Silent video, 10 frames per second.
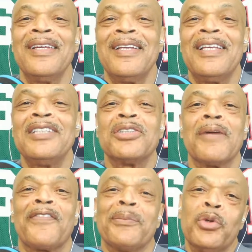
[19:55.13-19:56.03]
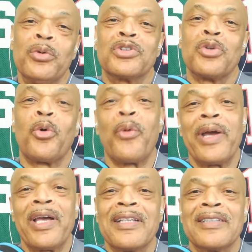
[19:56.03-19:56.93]
he jumped from Newton so
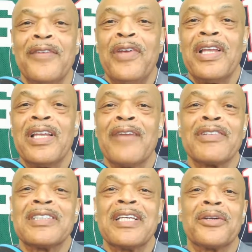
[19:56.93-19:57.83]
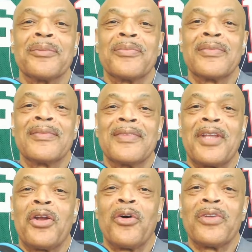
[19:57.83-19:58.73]
quick as if he had never seen him.
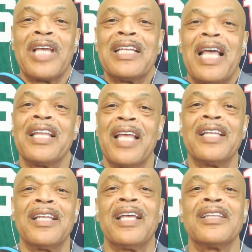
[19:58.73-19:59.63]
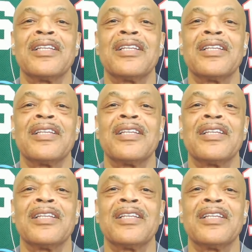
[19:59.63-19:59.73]
And